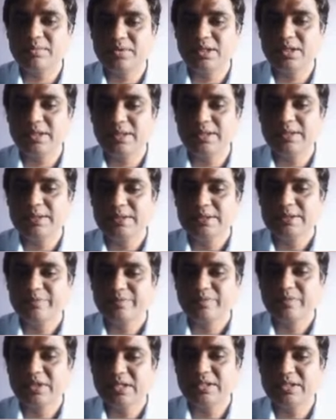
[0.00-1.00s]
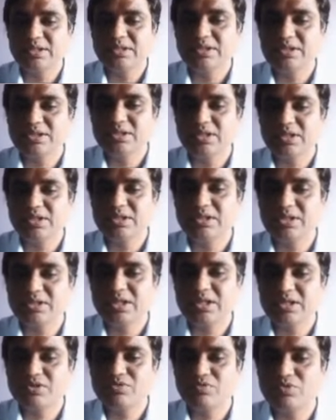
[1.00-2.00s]
thing. That is, in this
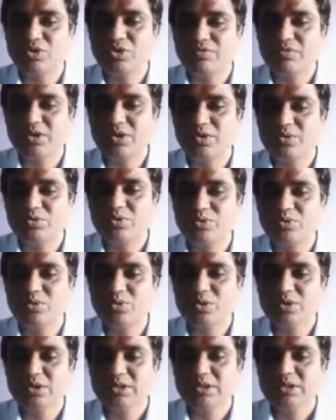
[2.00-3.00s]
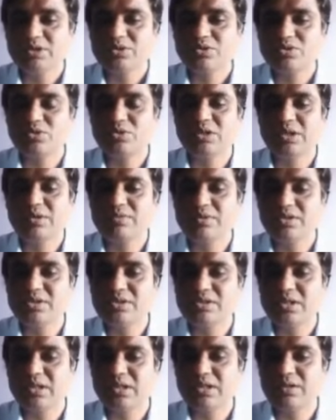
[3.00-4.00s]
case what we have to do. So Thevenin's
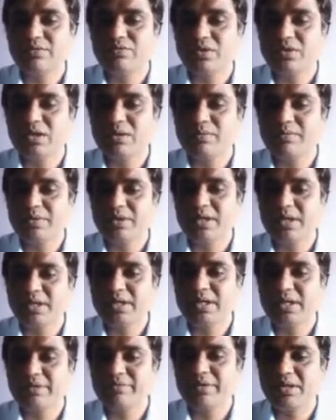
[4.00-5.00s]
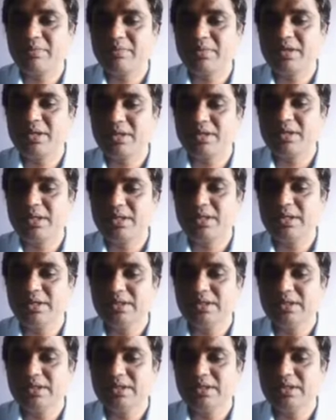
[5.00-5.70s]
theorem will be giving me the